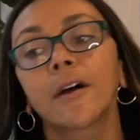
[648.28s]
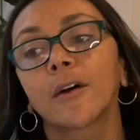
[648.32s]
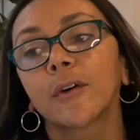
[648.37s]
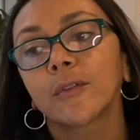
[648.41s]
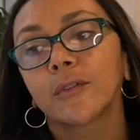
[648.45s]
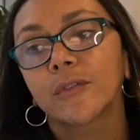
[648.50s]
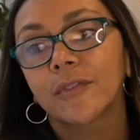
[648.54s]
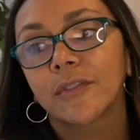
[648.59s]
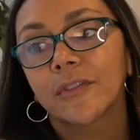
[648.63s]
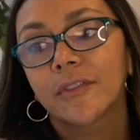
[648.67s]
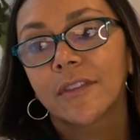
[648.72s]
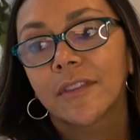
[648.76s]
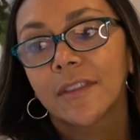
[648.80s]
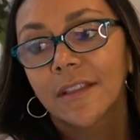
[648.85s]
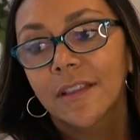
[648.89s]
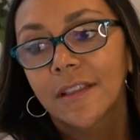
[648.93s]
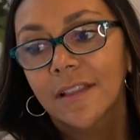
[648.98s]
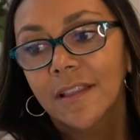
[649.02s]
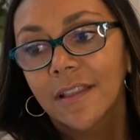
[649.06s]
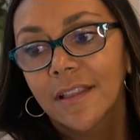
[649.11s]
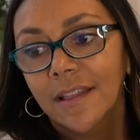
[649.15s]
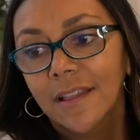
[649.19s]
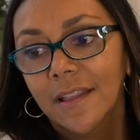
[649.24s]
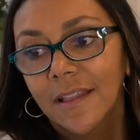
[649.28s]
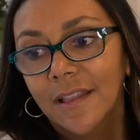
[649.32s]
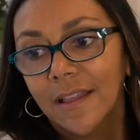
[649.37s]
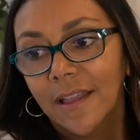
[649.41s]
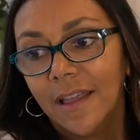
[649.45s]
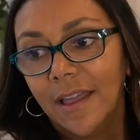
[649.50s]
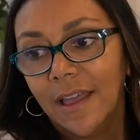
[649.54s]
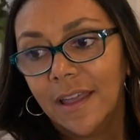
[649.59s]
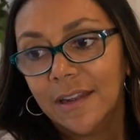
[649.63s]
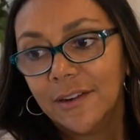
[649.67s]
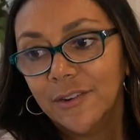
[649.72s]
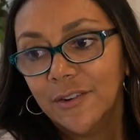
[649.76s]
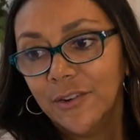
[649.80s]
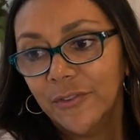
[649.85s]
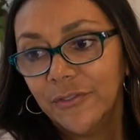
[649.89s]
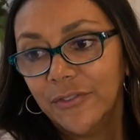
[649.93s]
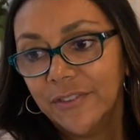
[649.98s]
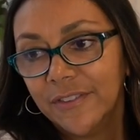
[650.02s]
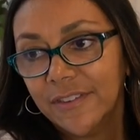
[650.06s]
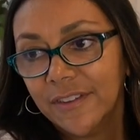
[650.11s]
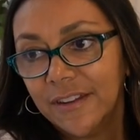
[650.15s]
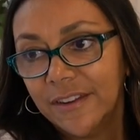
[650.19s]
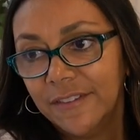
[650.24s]
Oh. I don't know
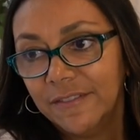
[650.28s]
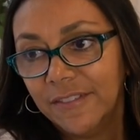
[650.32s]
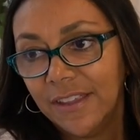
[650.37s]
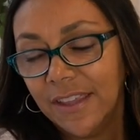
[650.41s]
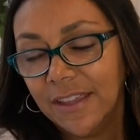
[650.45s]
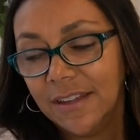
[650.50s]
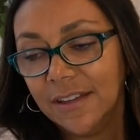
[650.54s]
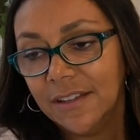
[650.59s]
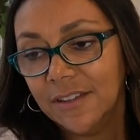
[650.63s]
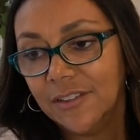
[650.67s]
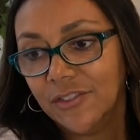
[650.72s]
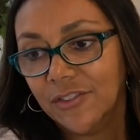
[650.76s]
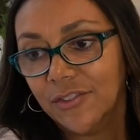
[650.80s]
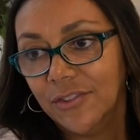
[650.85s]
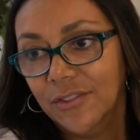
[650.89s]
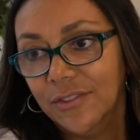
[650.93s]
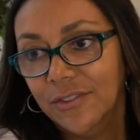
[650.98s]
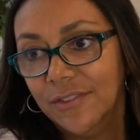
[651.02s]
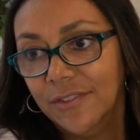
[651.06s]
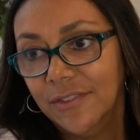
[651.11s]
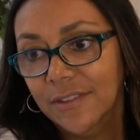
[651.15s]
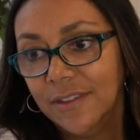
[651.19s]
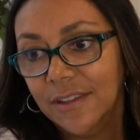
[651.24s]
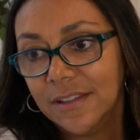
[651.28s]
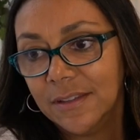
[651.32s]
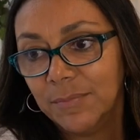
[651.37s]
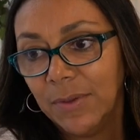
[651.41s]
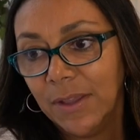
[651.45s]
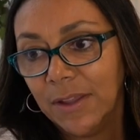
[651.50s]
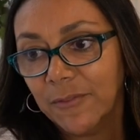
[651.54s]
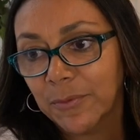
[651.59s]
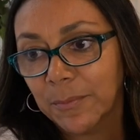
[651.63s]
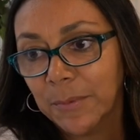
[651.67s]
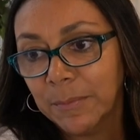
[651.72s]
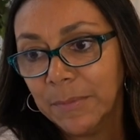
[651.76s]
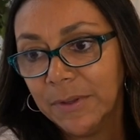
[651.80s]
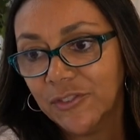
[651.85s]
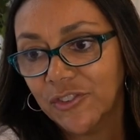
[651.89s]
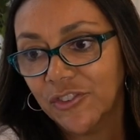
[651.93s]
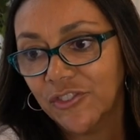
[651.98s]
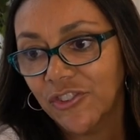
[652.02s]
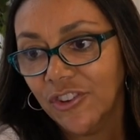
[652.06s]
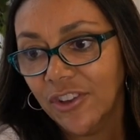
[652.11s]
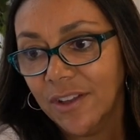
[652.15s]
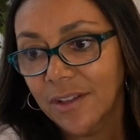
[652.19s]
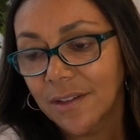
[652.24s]
if it's an advantage. You get to pick from a bunch
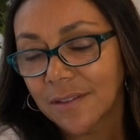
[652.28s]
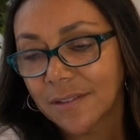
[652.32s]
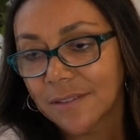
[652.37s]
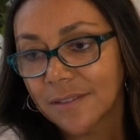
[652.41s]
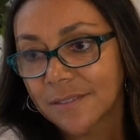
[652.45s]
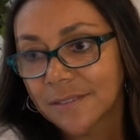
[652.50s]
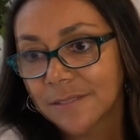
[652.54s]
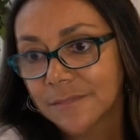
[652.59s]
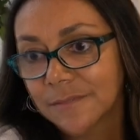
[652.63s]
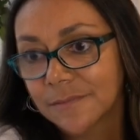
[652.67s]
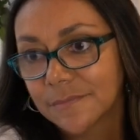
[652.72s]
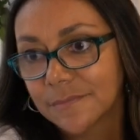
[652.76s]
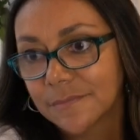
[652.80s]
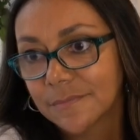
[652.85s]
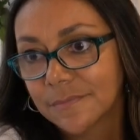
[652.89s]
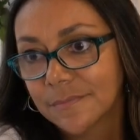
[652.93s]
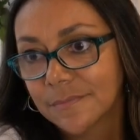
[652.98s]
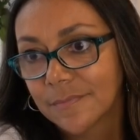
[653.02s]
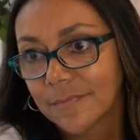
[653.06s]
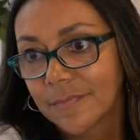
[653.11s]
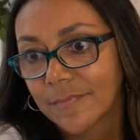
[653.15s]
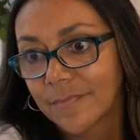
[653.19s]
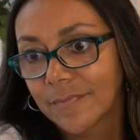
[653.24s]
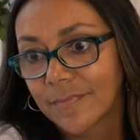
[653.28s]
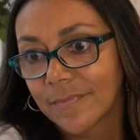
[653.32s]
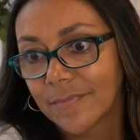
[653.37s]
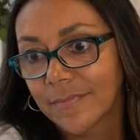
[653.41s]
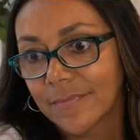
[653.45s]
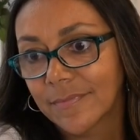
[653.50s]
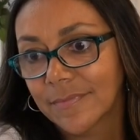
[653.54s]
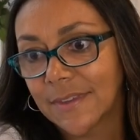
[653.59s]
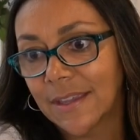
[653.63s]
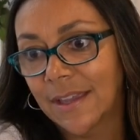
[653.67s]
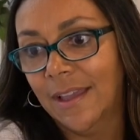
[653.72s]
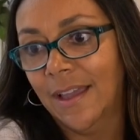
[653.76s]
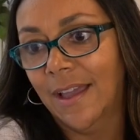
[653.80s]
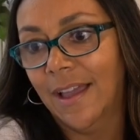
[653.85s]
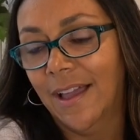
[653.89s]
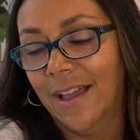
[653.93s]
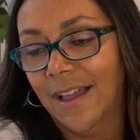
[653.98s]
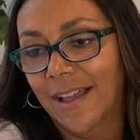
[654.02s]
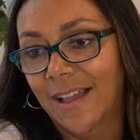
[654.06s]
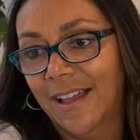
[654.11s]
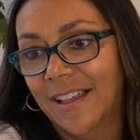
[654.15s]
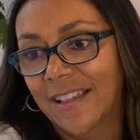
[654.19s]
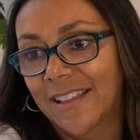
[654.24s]
of junk. Take
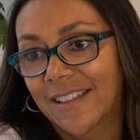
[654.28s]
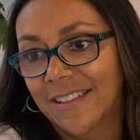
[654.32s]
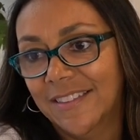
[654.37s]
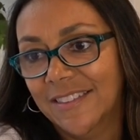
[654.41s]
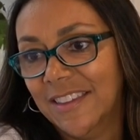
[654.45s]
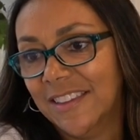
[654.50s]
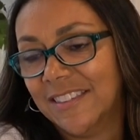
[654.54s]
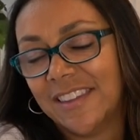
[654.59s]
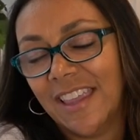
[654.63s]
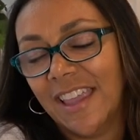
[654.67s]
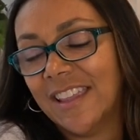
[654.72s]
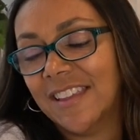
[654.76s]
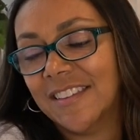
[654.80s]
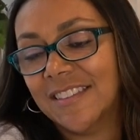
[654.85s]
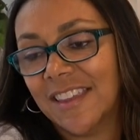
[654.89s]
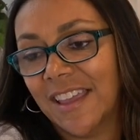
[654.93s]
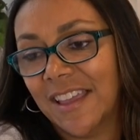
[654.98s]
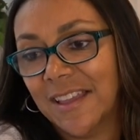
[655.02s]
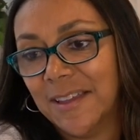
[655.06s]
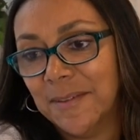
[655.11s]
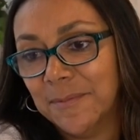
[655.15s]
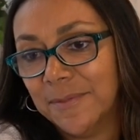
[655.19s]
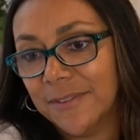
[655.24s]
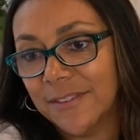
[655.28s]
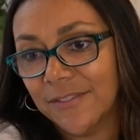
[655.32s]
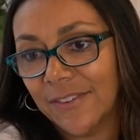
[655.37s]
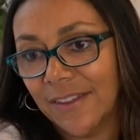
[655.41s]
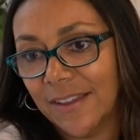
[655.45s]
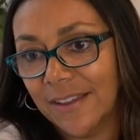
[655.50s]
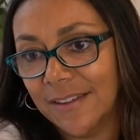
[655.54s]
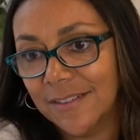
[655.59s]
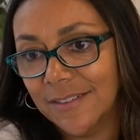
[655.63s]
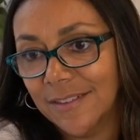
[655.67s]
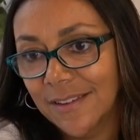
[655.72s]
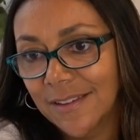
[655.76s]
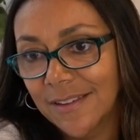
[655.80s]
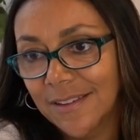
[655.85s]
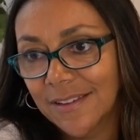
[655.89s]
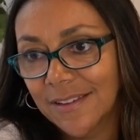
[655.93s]
your time. It's fine.